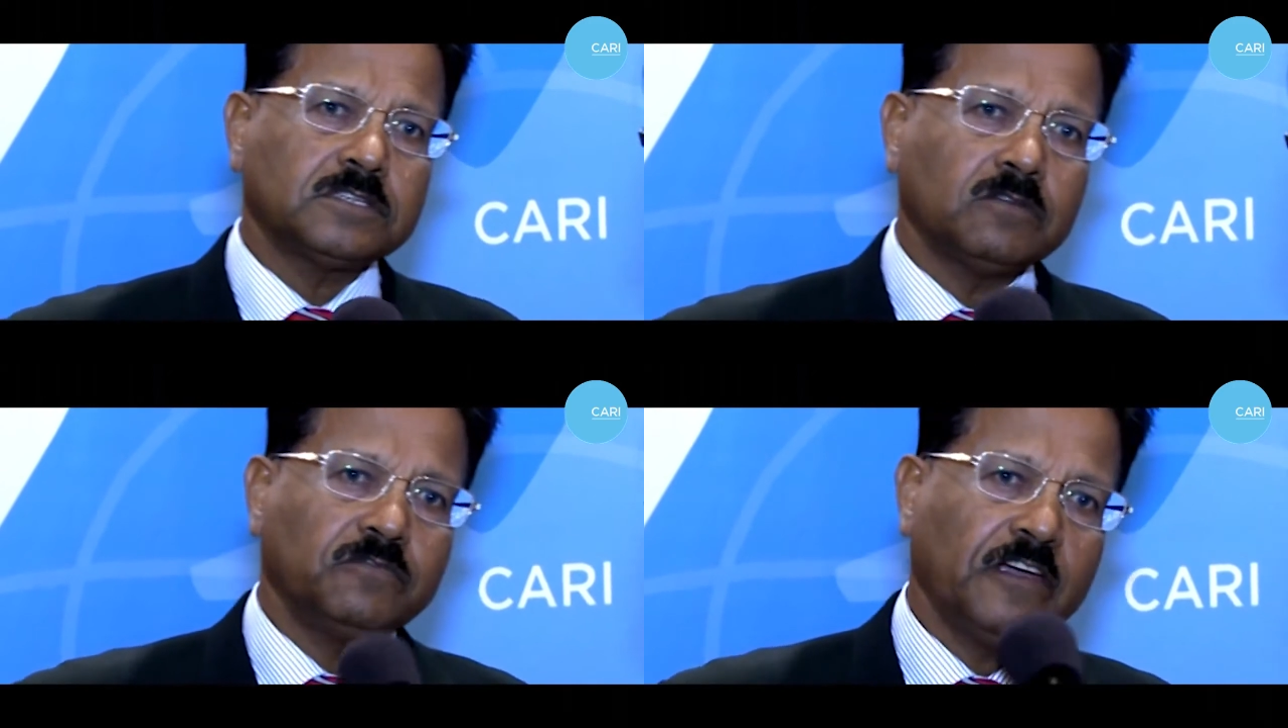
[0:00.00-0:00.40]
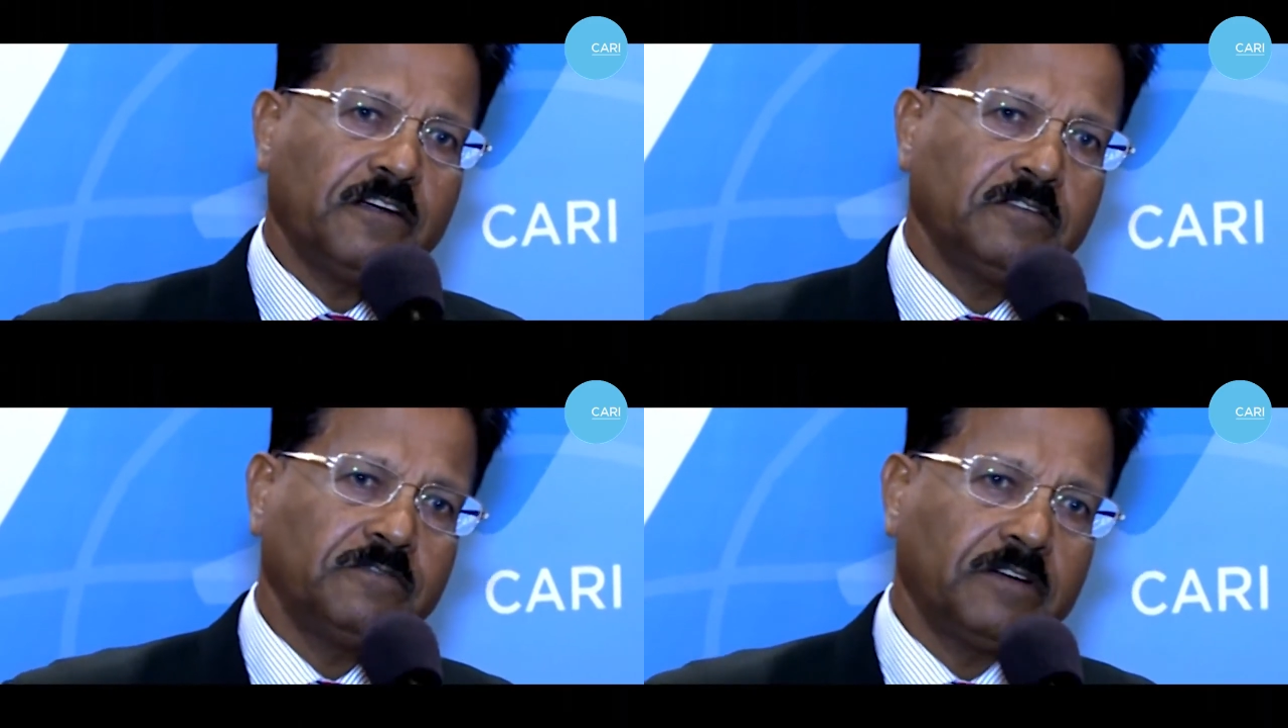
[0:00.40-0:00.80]
is a
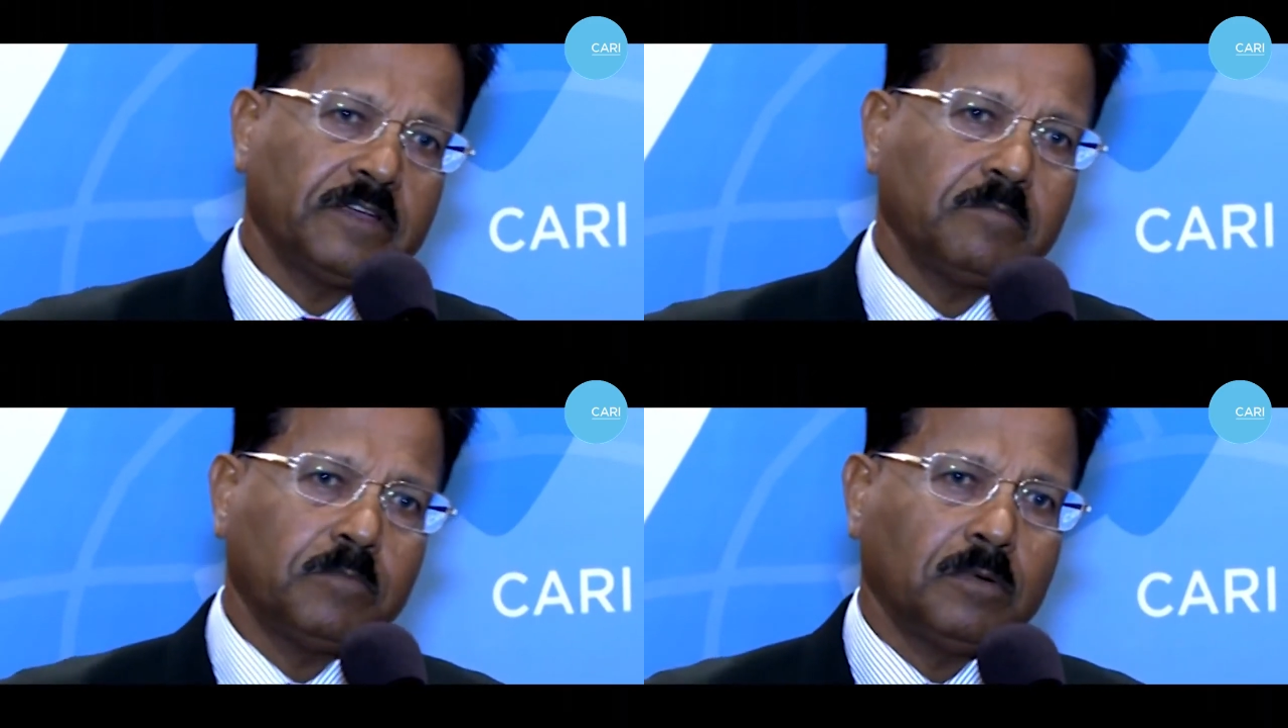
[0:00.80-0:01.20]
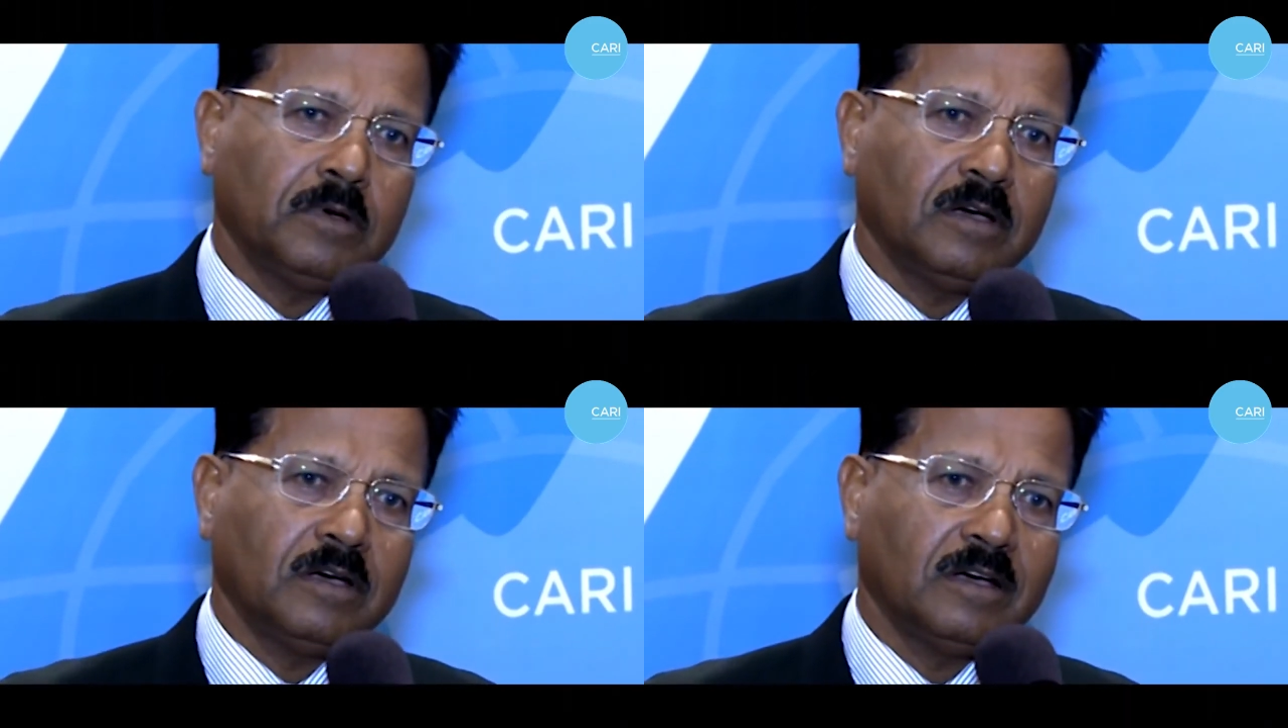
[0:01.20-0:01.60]
very, very
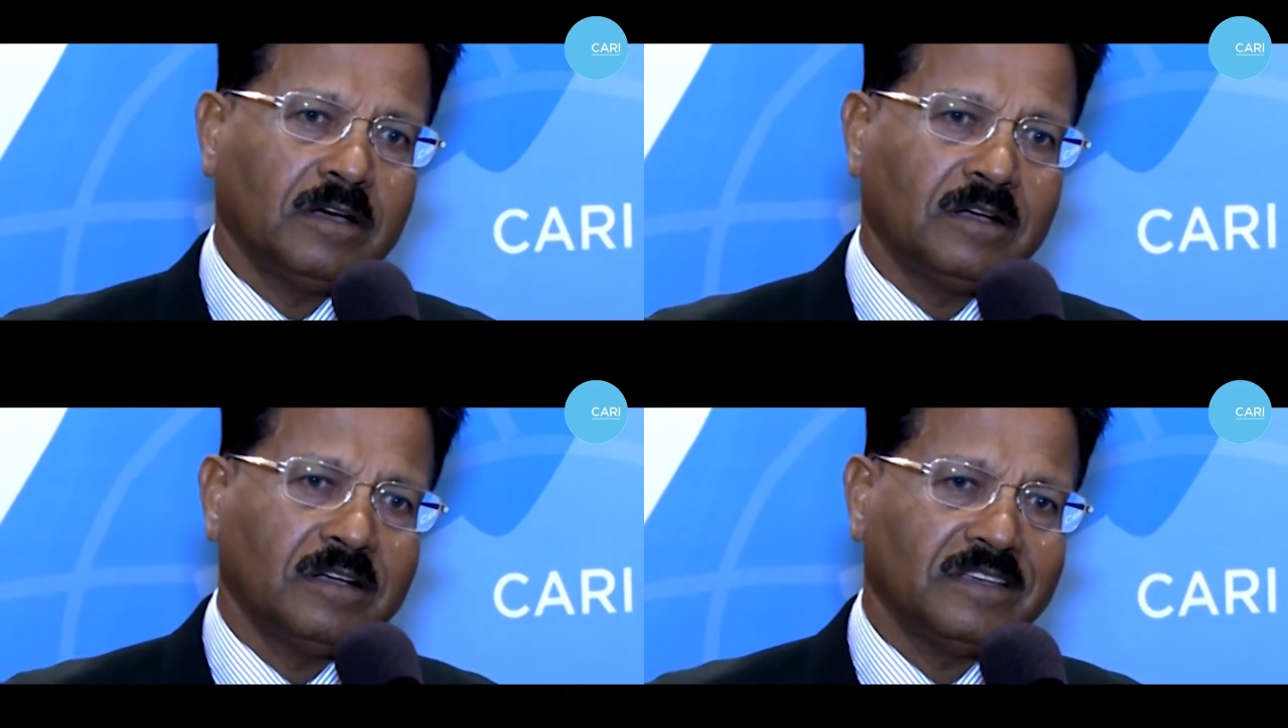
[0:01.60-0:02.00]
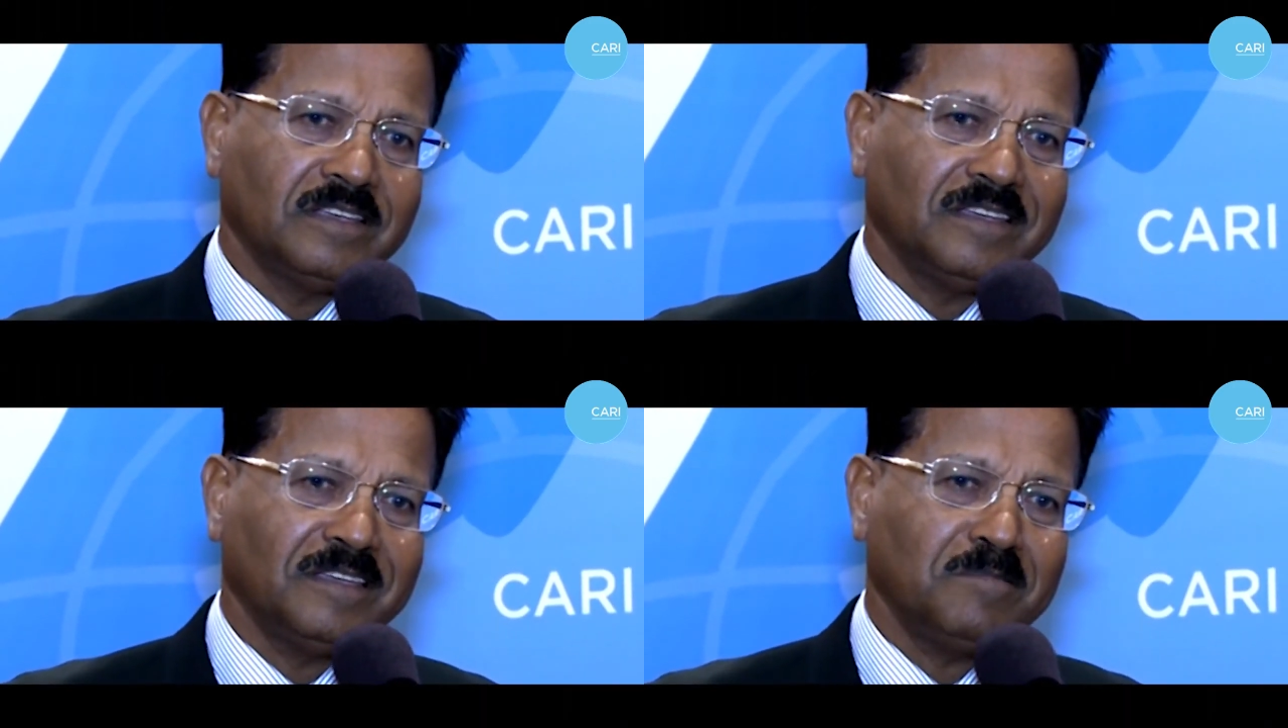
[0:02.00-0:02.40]

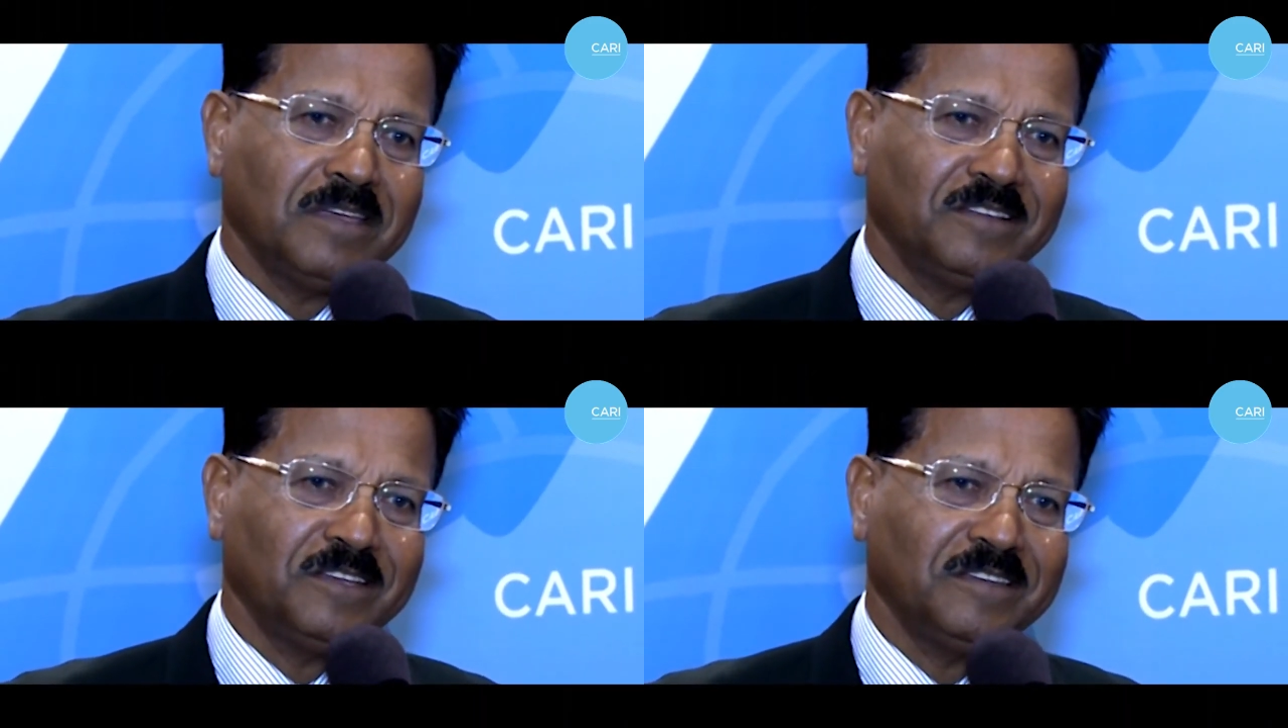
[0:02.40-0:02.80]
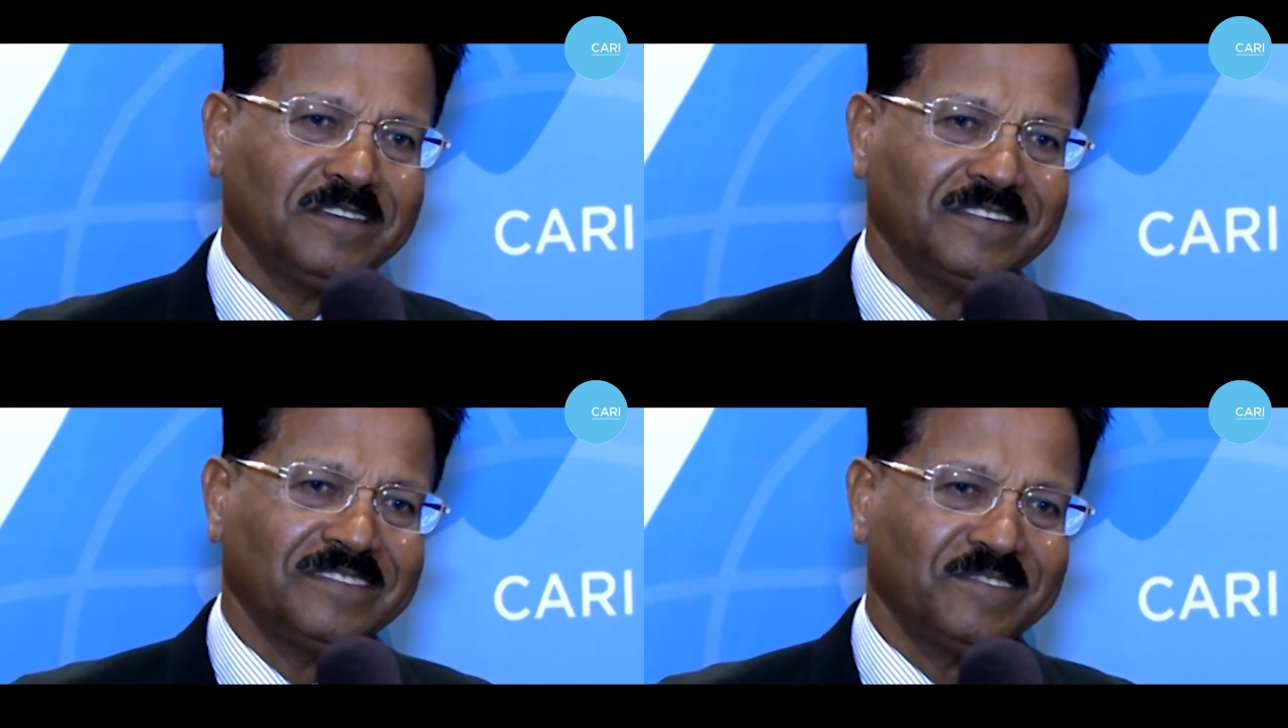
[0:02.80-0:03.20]

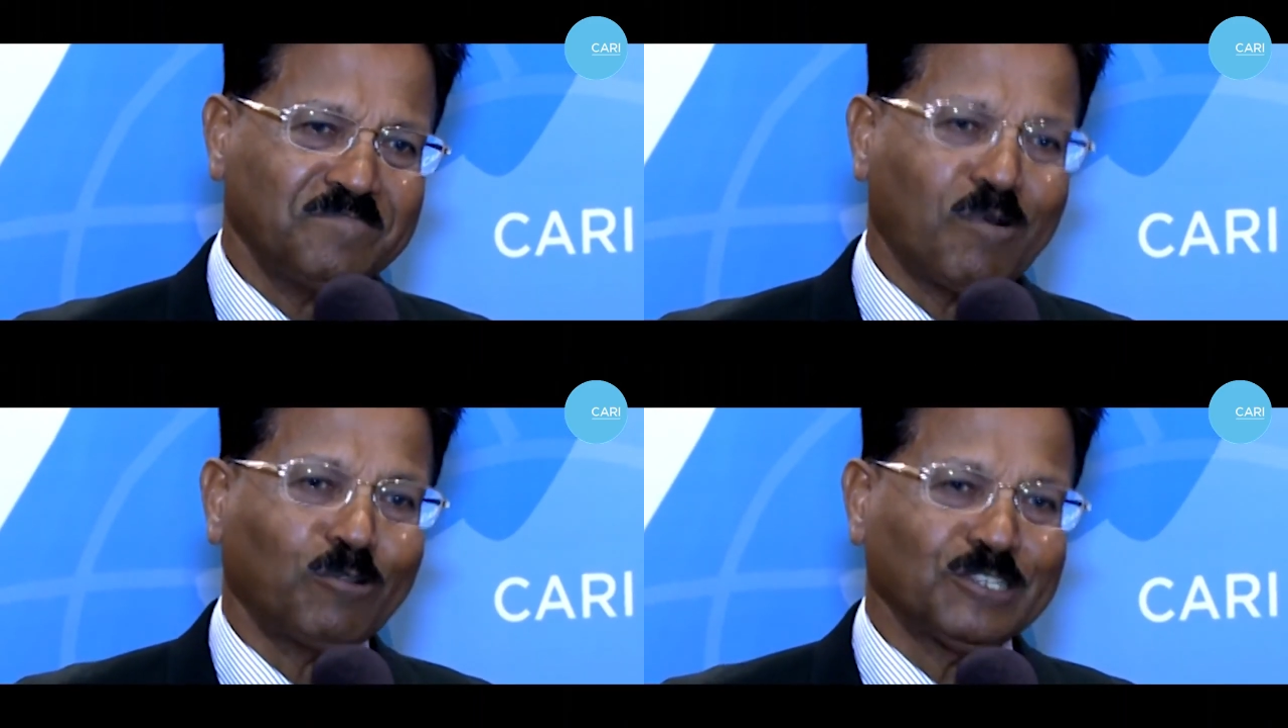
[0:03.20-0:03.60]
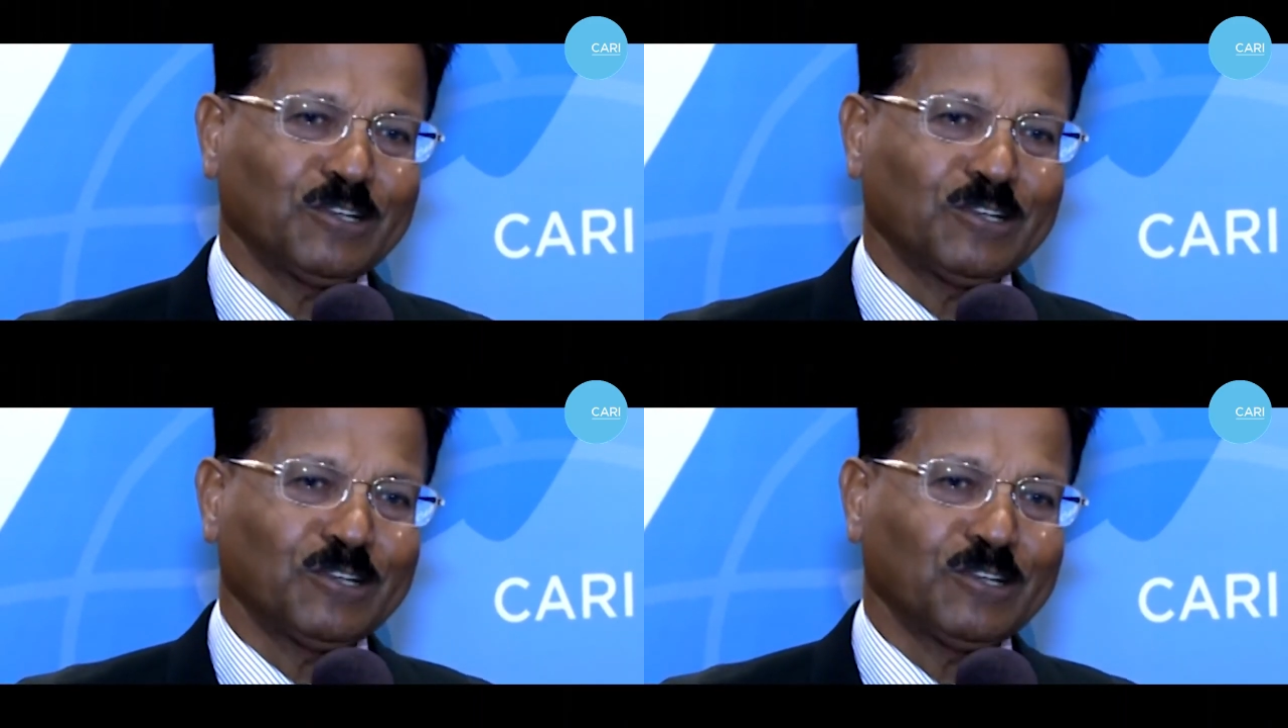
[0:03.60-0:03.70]
important